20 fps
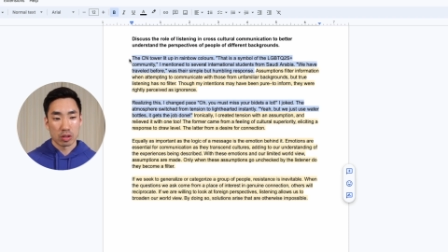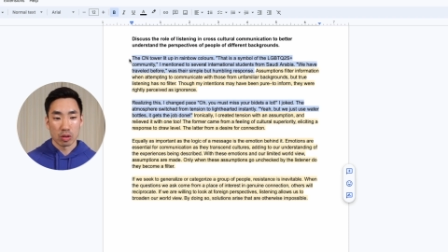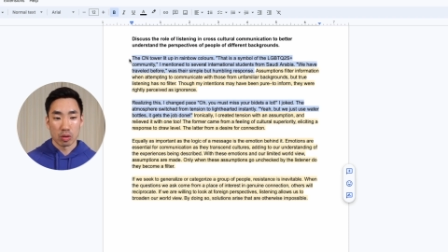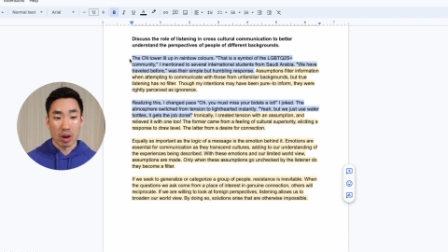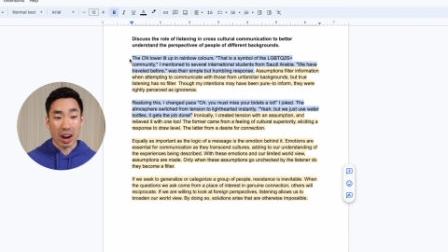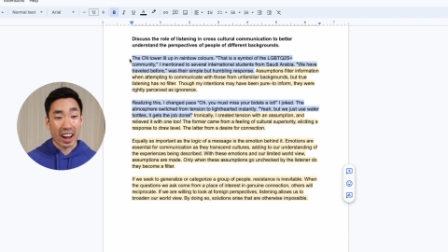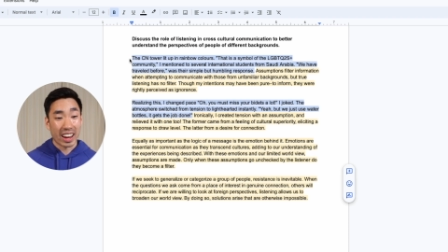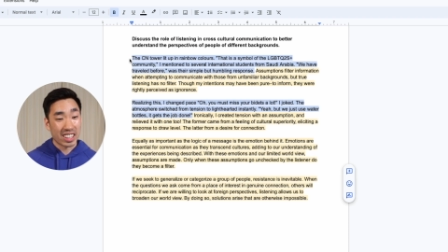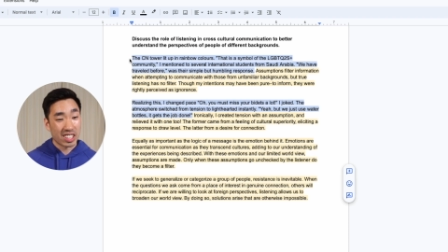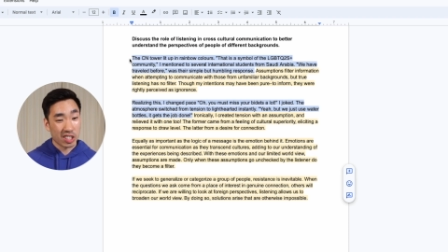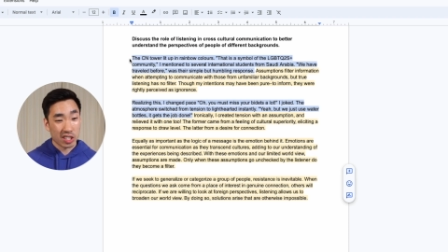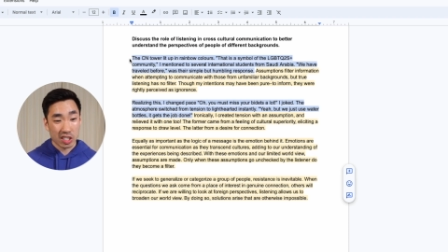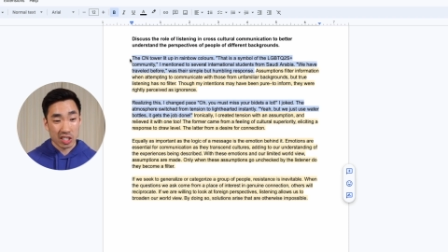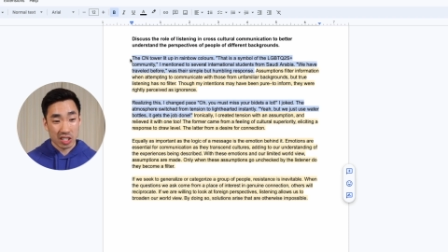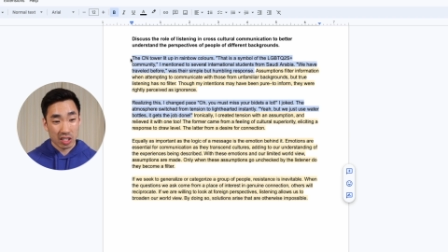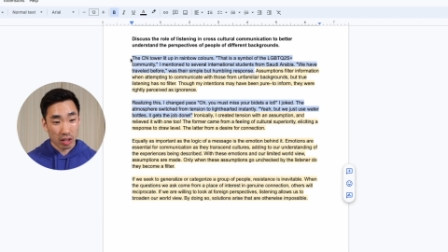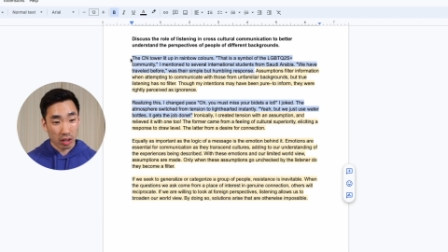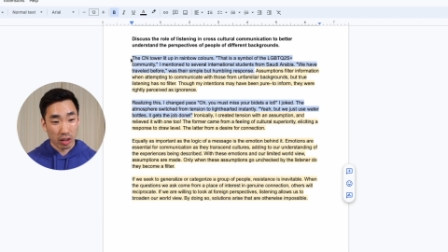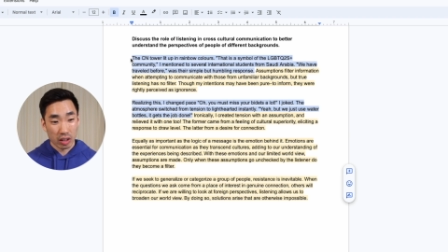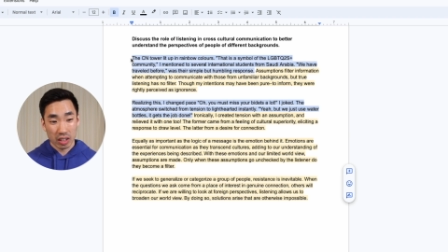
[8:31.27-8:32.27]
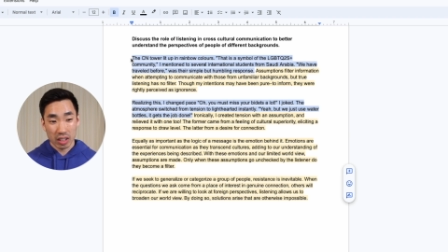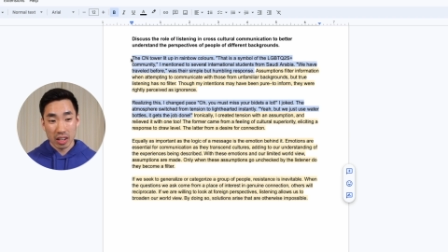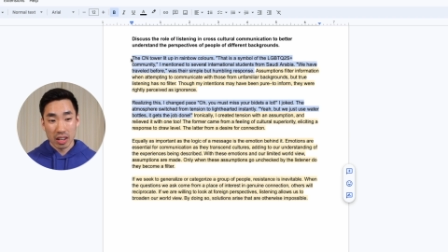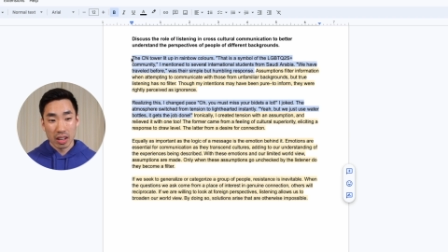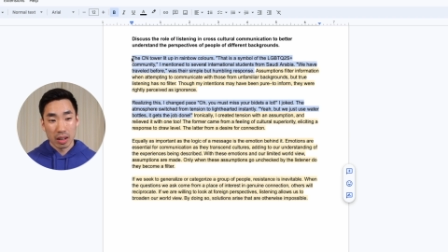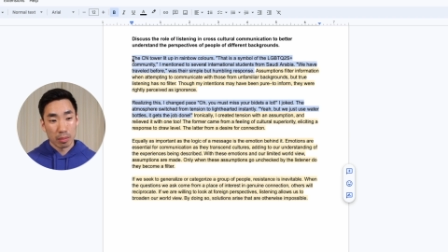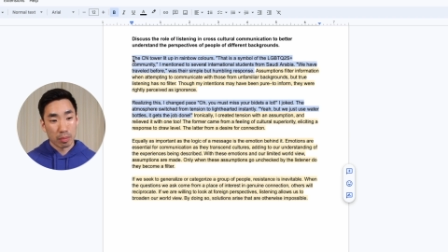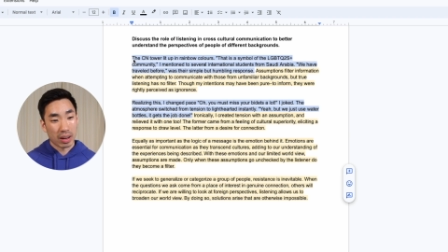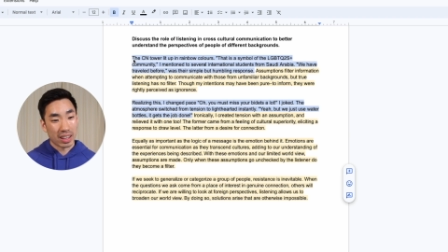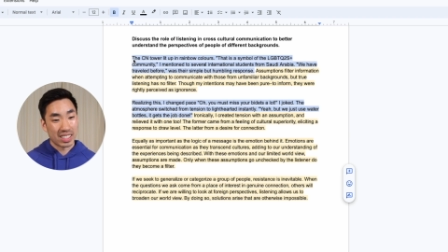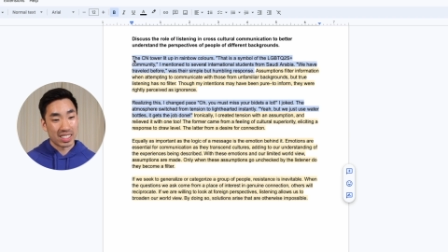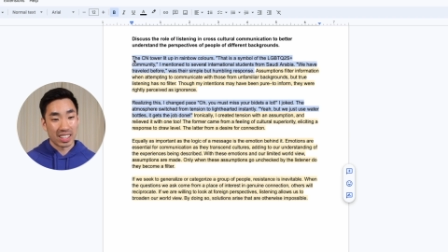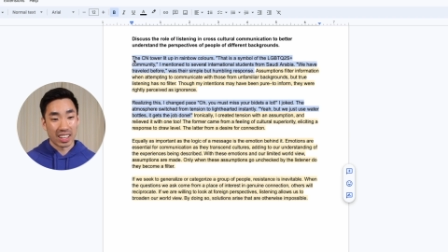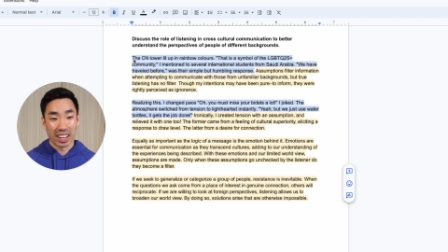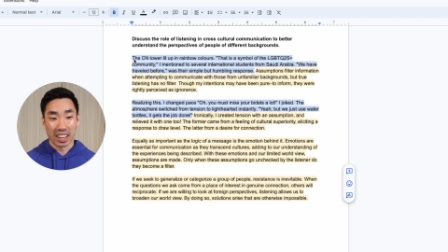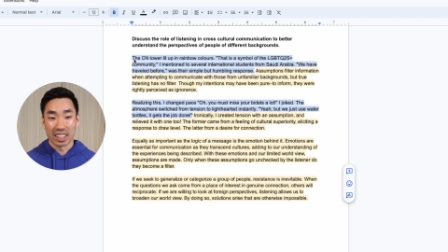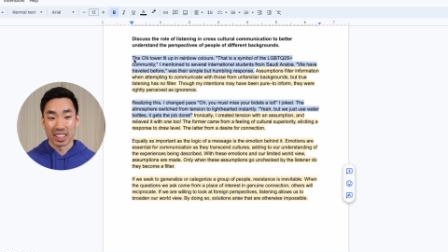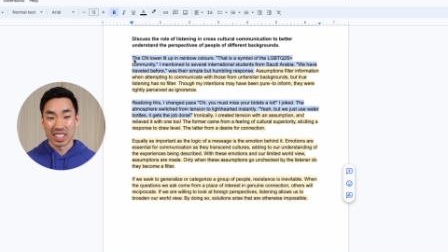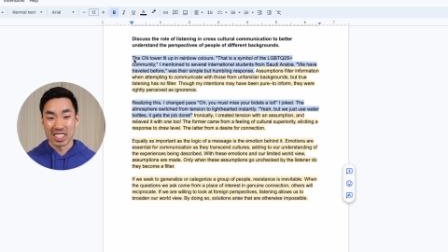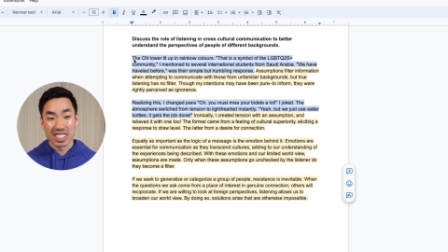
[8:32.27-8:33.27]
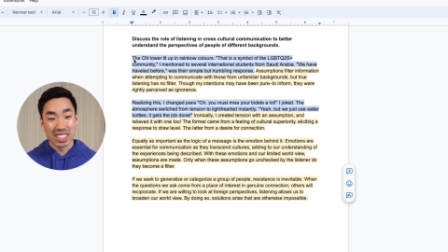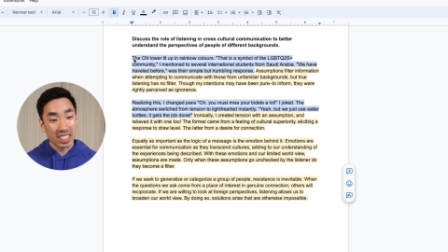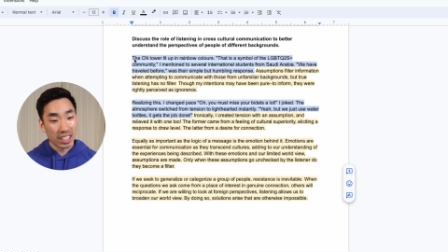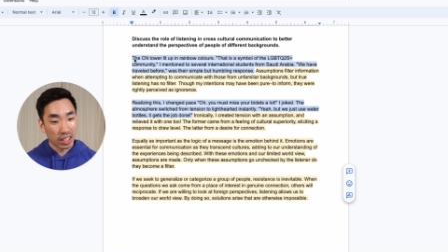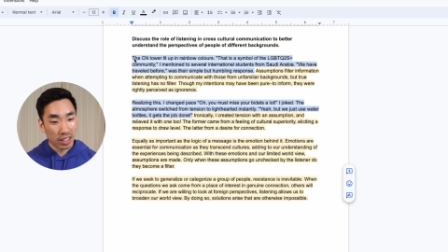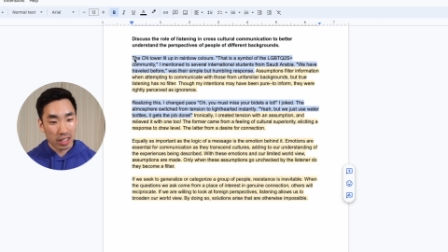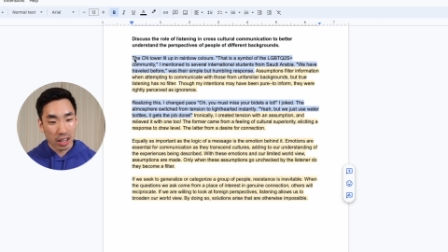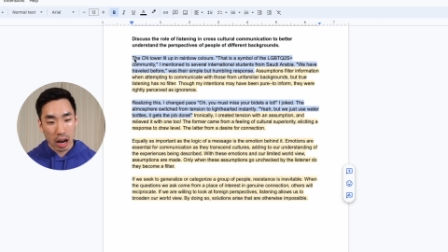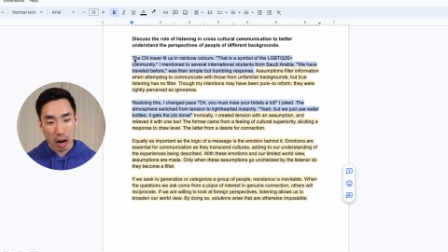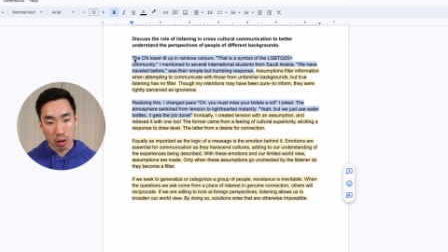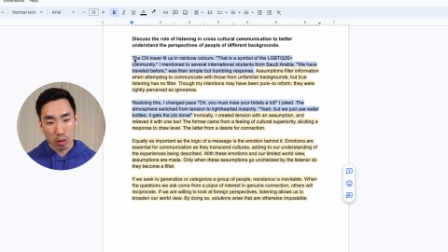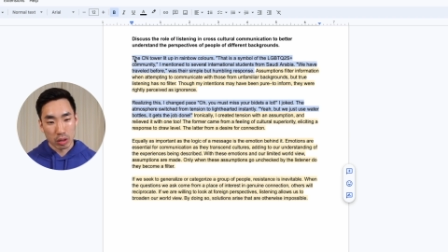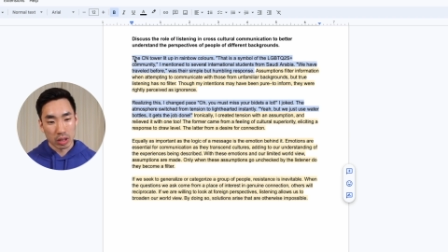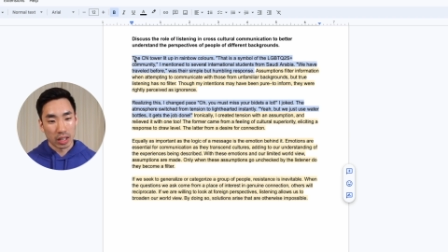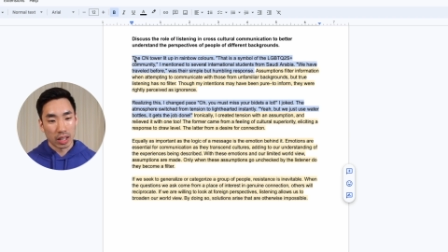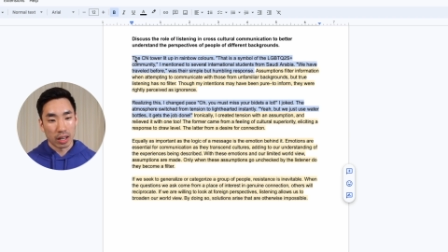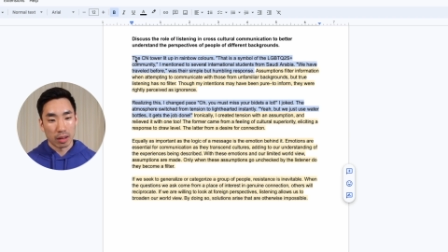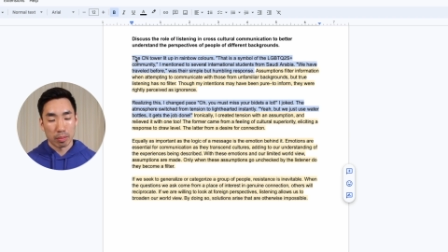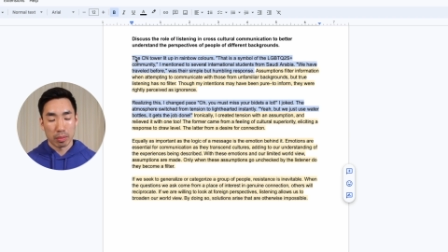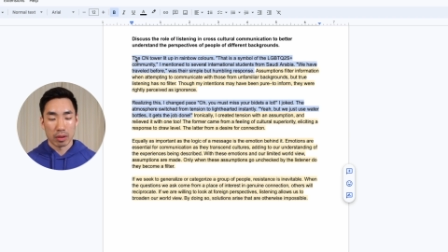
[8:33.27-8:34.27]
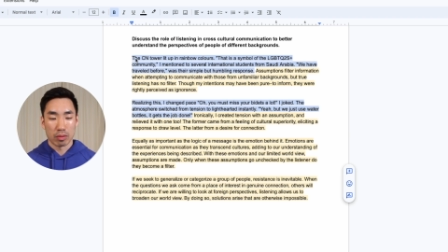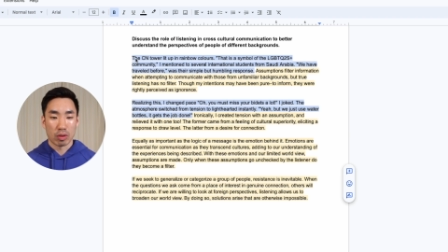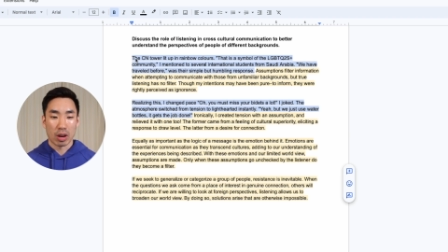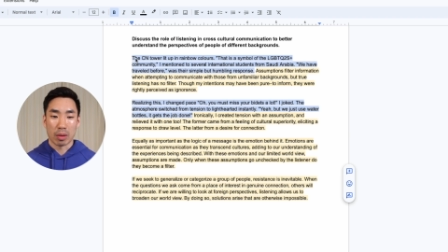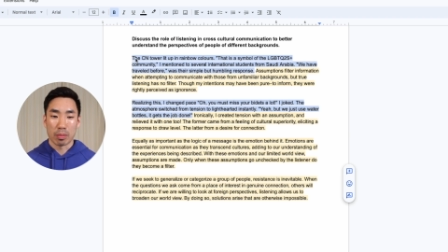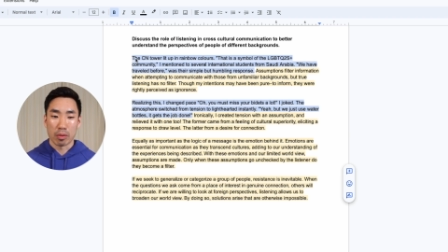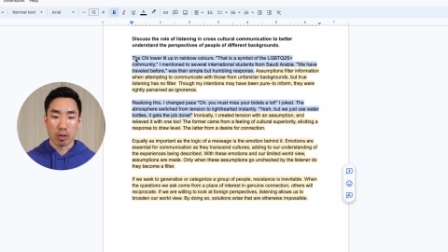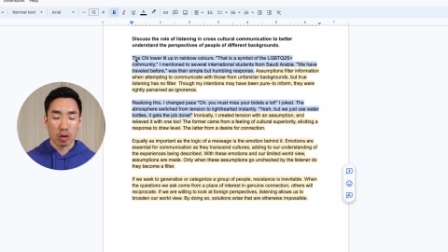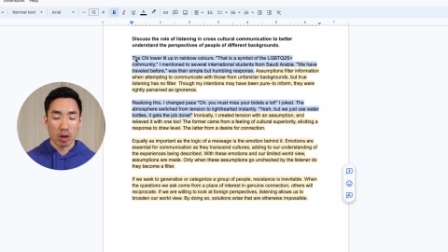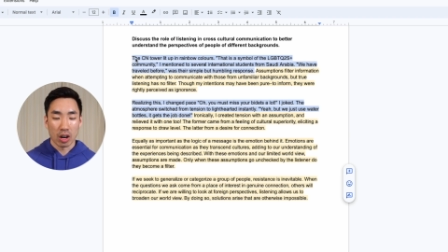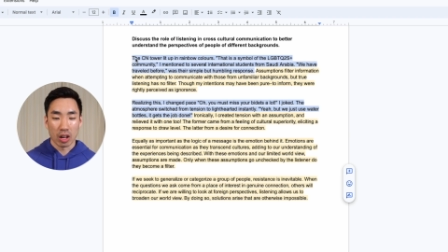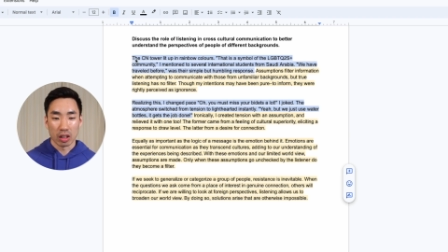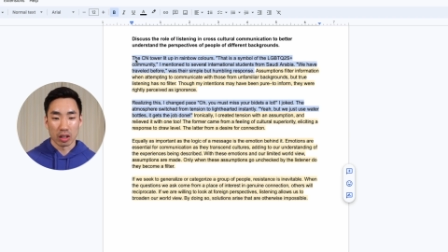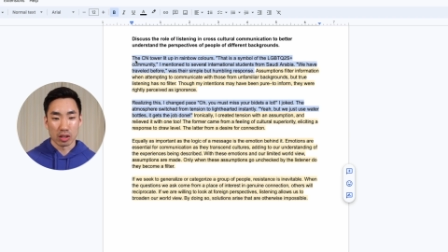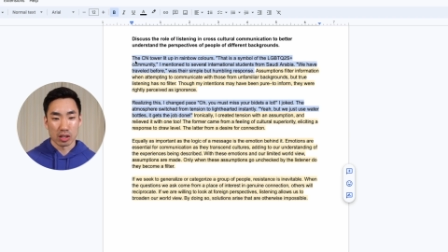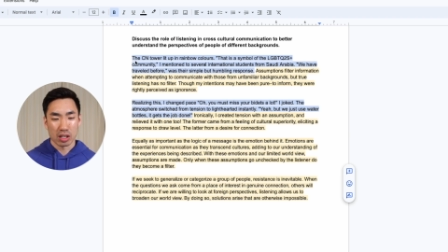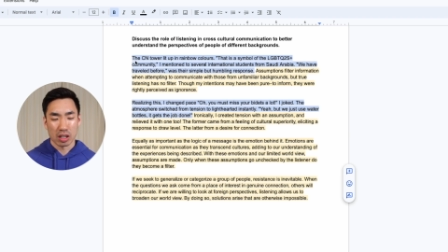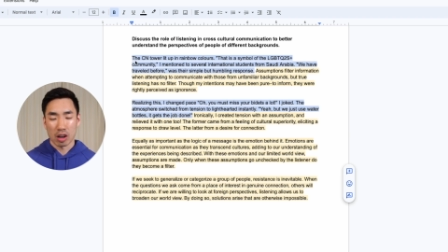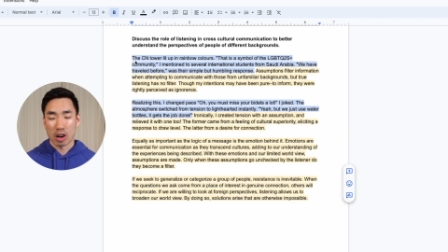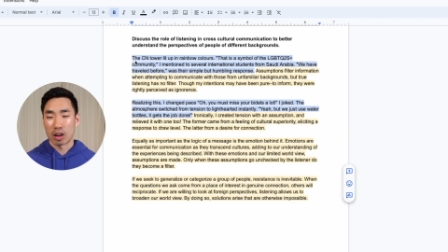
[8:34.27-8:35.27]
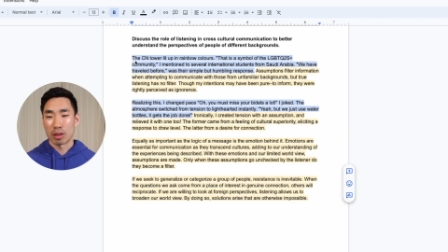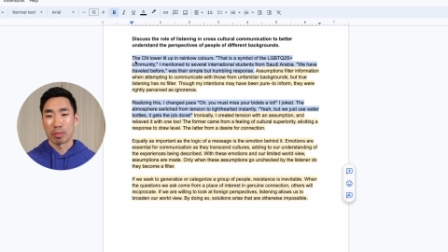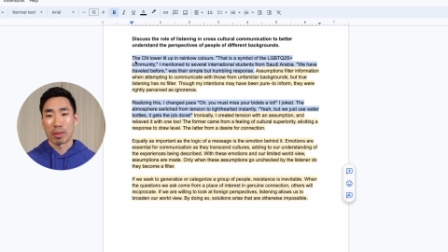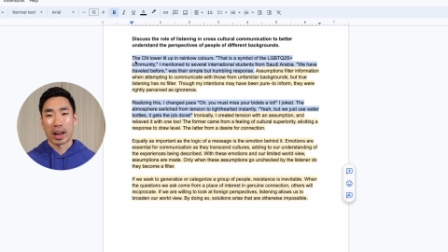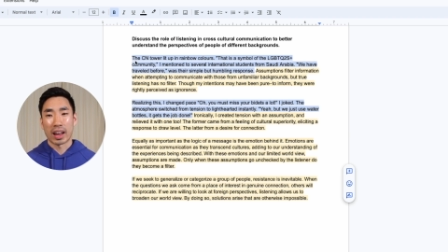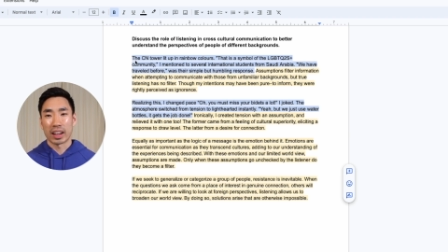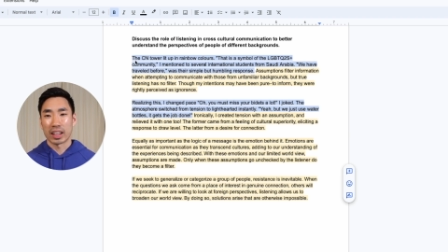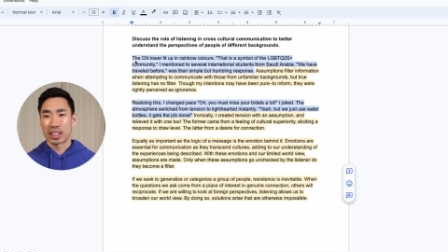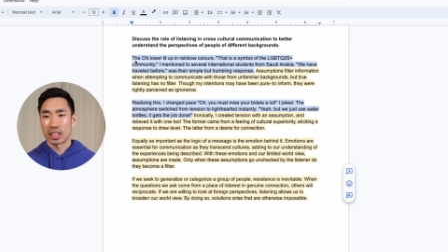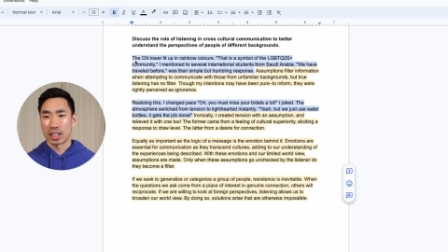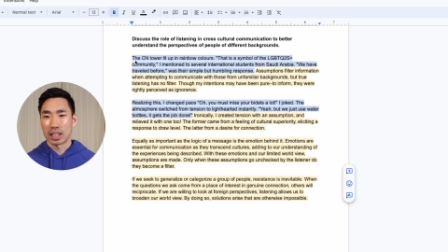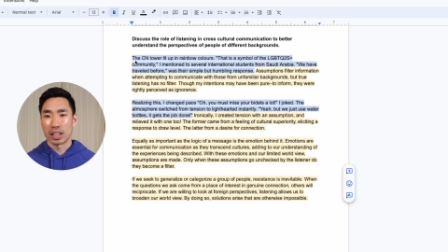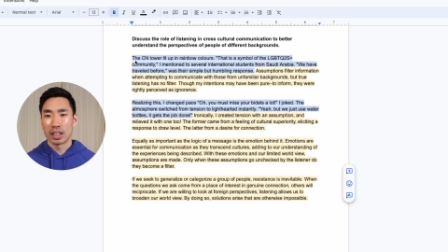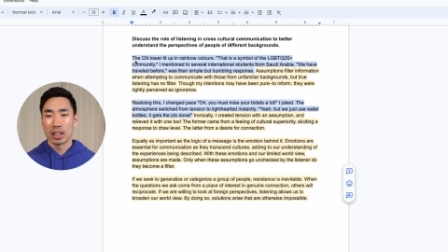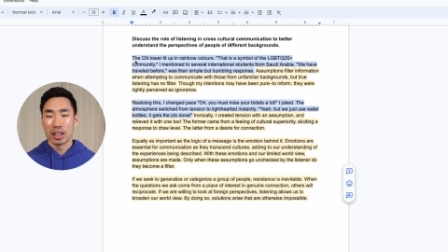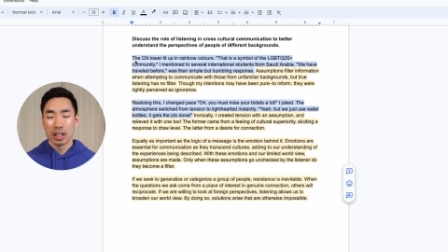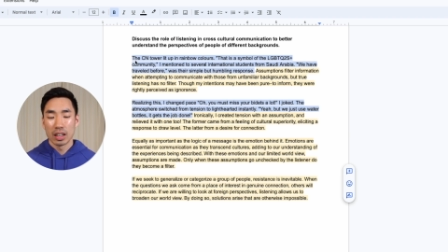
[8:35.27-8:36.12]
So I just start by saying the C N Tower lit up in rainbow colors, and automatically,